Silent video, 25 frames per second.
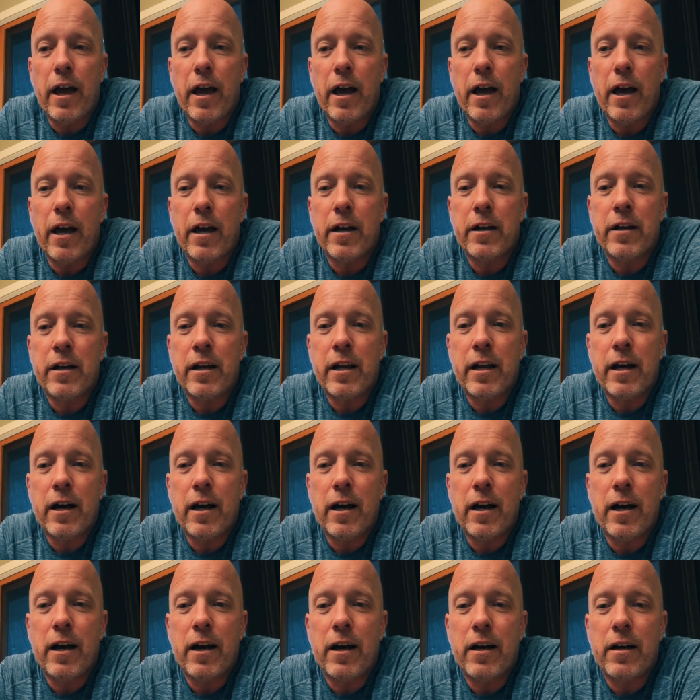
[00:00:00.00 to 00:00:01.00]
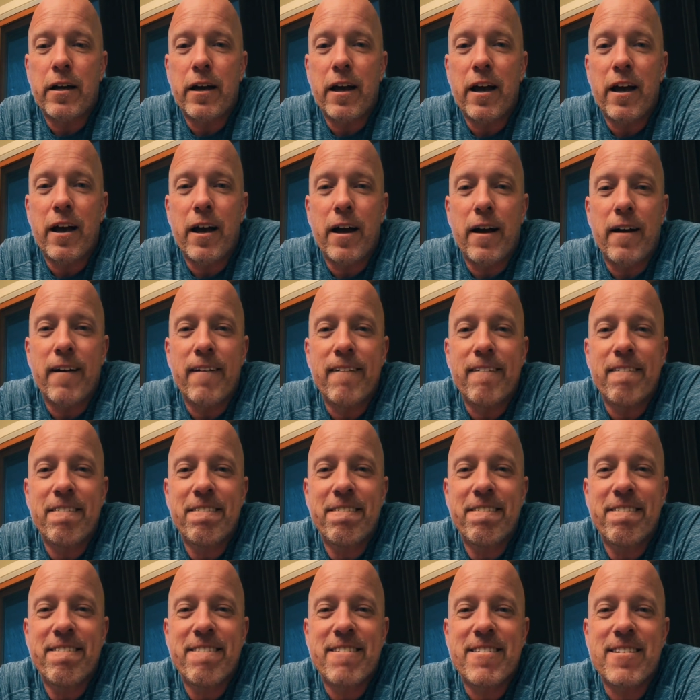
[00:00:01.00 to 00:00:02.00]
And uh, yeah,
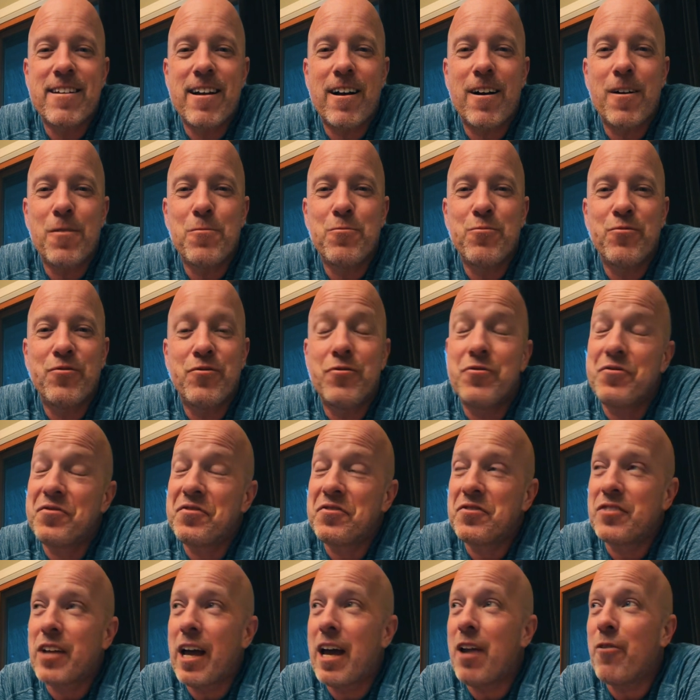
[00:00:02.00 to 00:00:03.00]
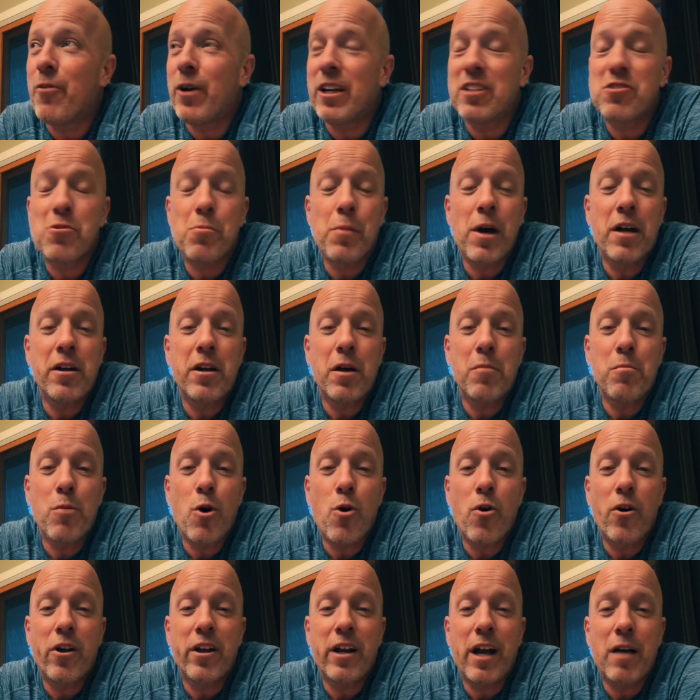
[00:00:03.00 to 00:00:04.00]
so anyway, it's
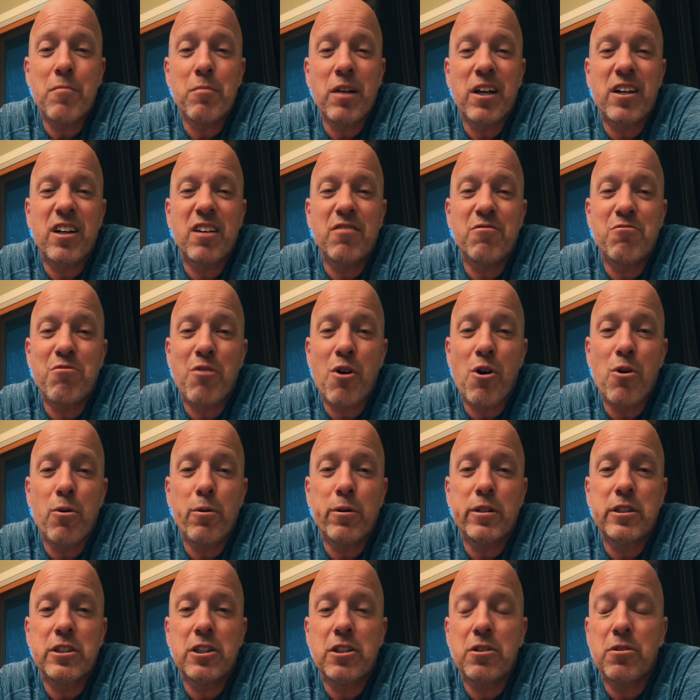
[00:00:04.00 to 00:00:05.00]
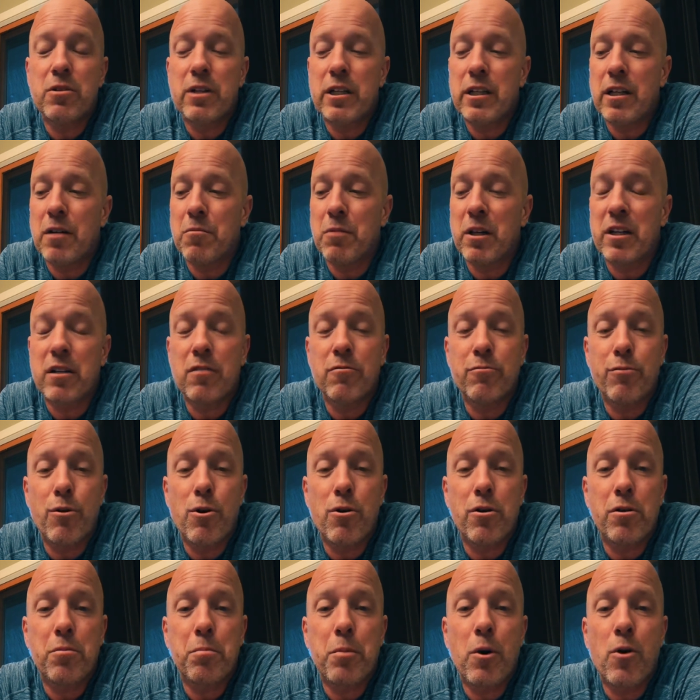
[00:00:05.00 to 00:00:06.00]
Monday morning. I'm looking forward to it.
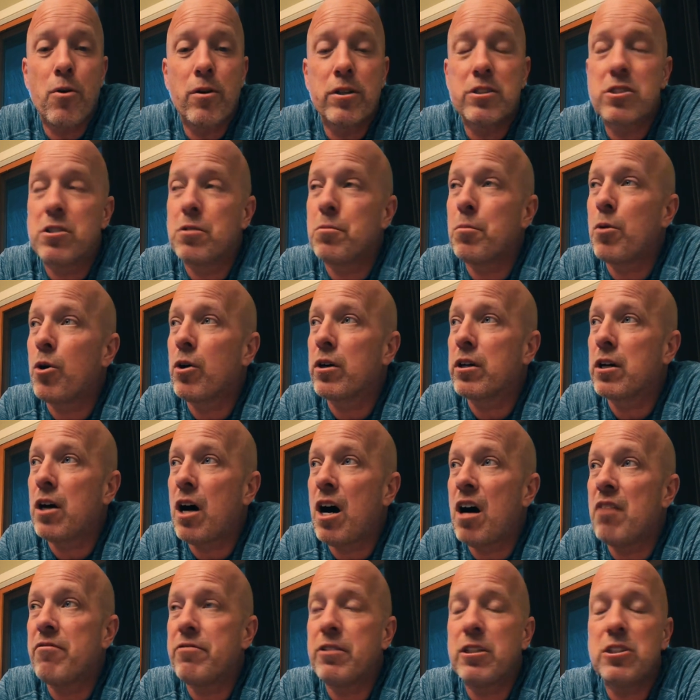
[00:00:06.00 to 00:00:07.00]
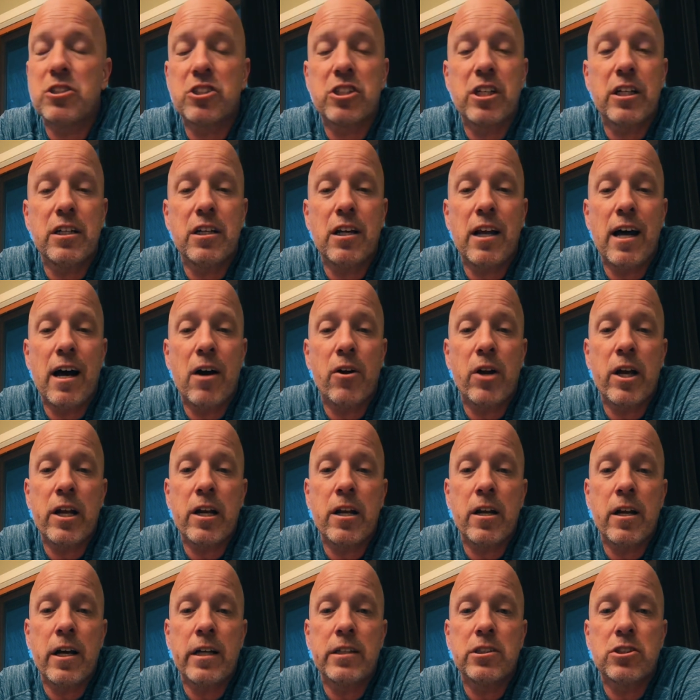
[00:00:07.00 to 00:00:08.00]
Looking forward to pouring some more coffee, sitting
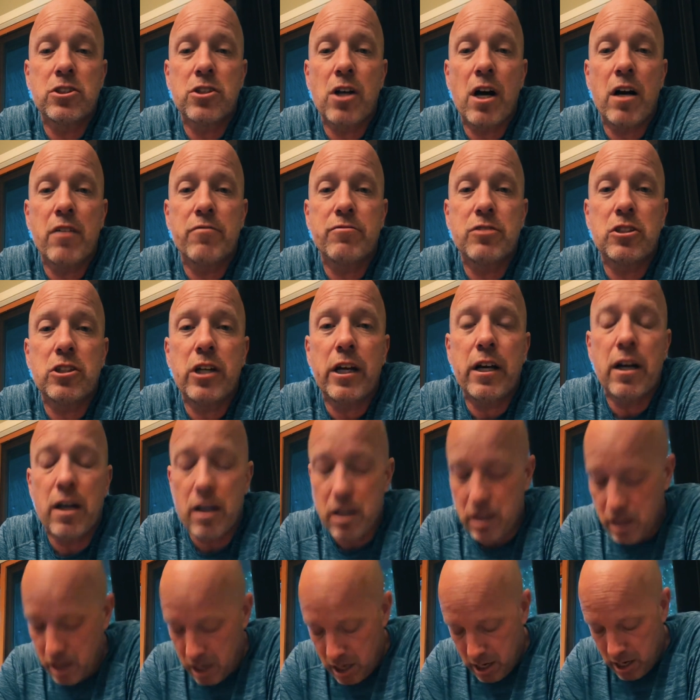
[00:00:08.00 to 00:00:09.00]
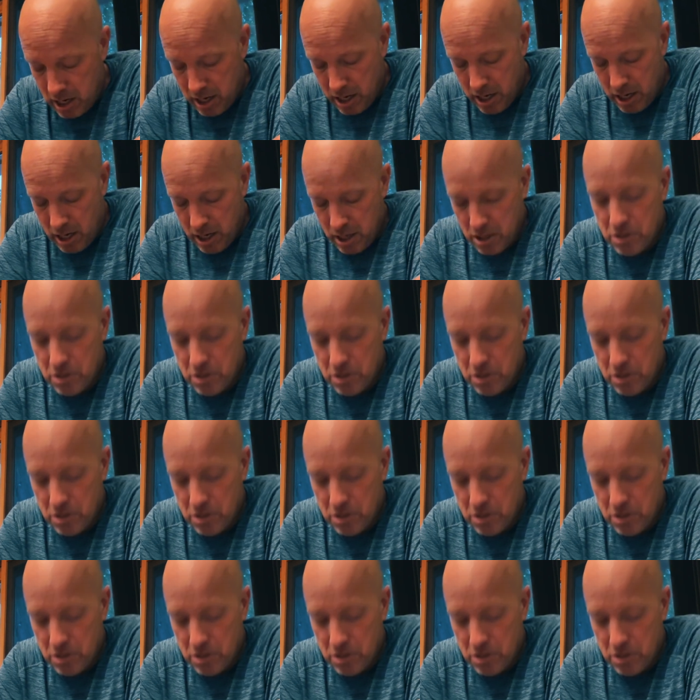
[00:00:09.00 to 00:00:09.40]
down on a nice soft chair